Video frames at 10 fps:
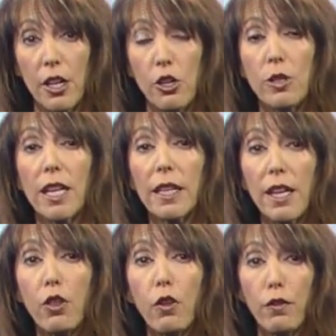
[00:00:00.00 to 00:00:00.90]
using
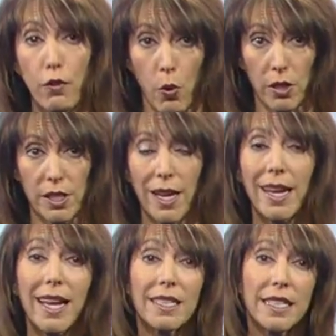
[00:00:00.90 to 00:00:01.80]
lethal force
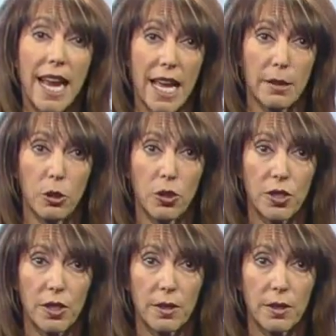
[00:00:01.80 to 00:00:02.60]
against animals.